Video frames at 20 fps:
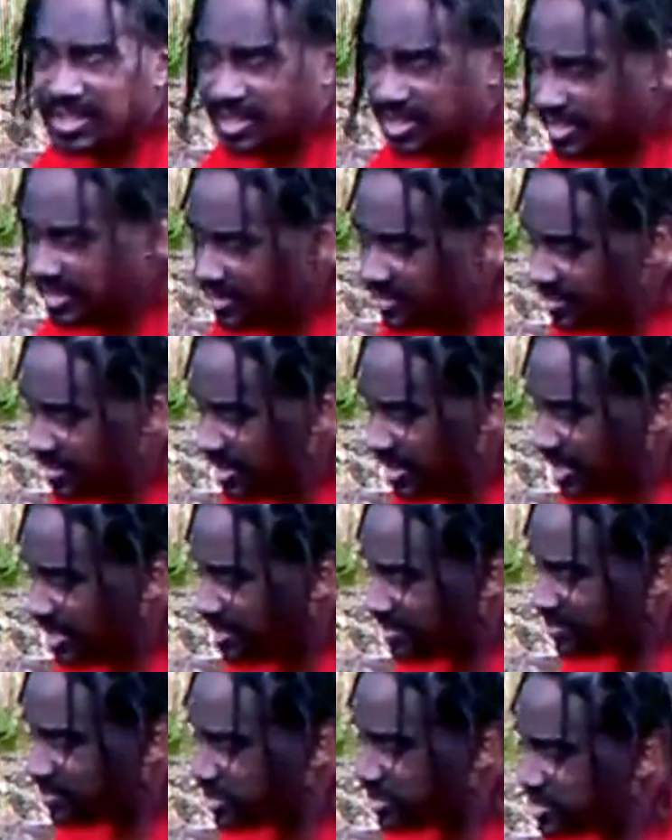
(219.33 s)
in
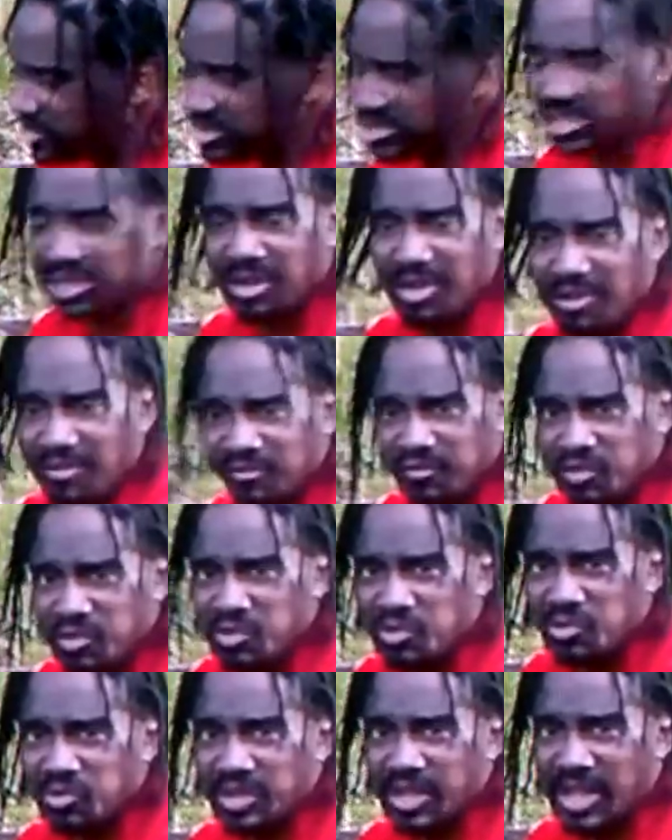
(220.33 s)
producing our
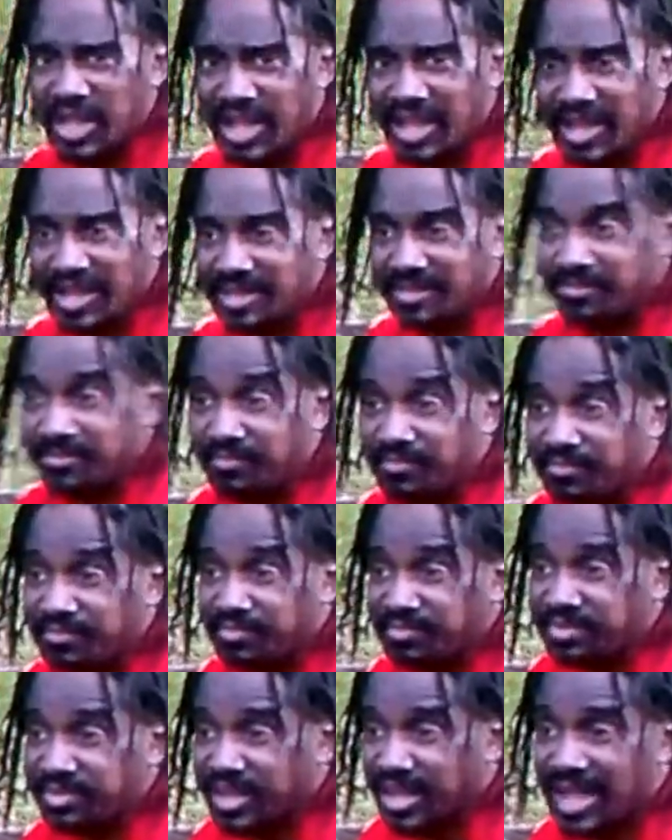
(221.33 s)
food, and
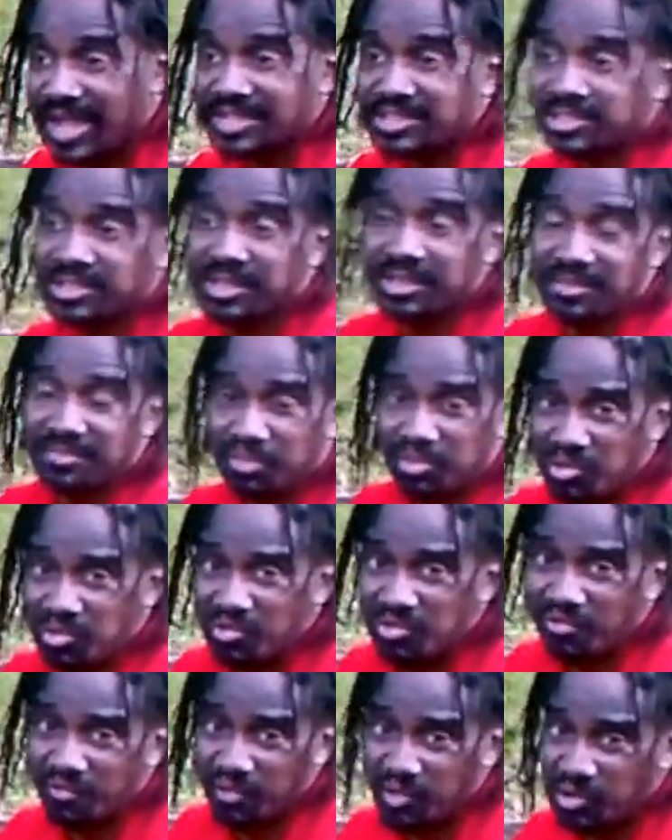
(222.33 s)
they actually
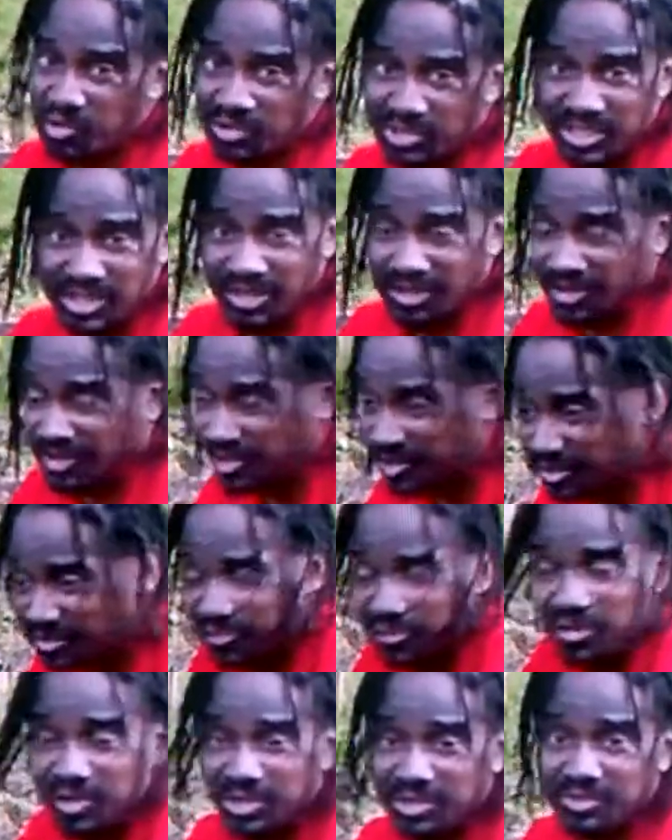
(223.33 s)
approve foods that aren't good
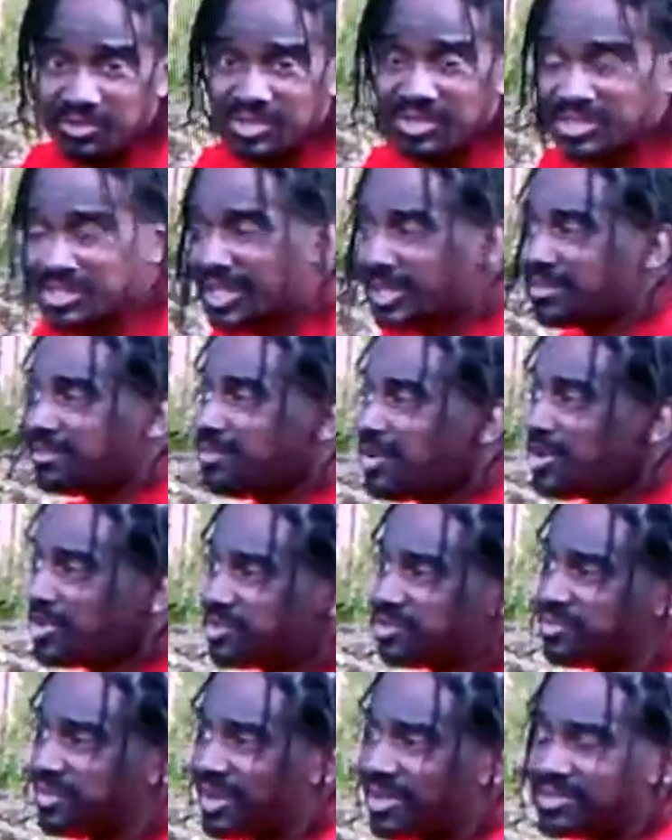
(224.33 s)
for you and sell them all
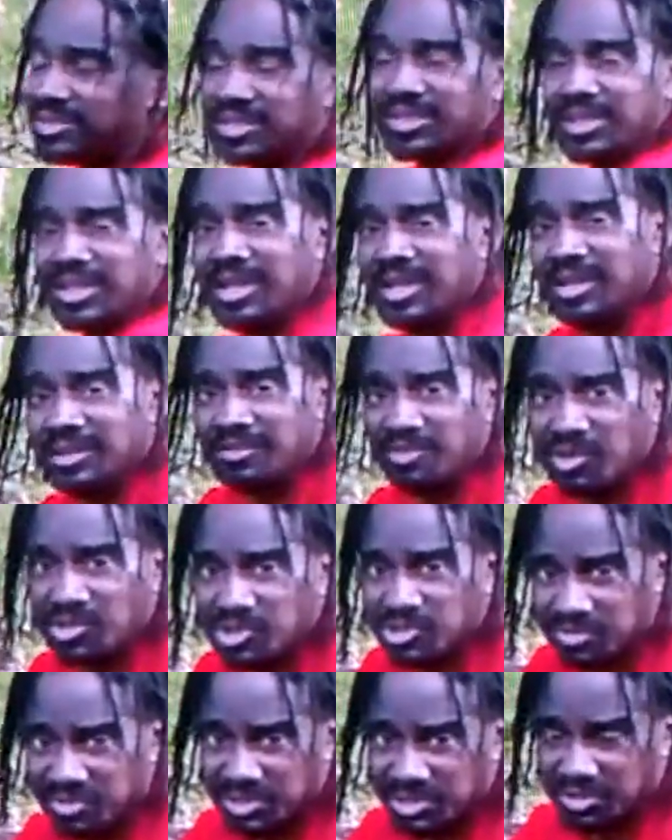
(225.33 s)
throughout the
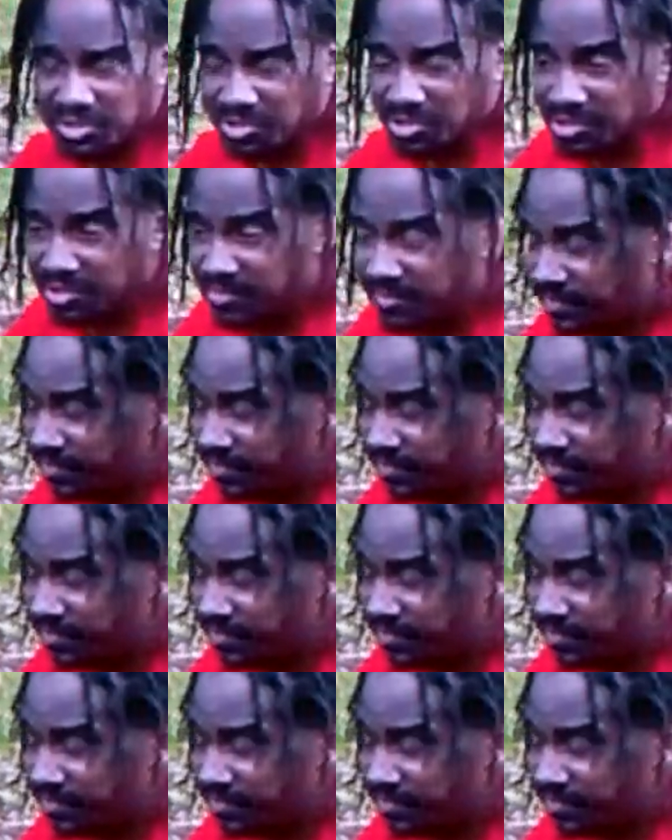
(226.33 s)
grocery store.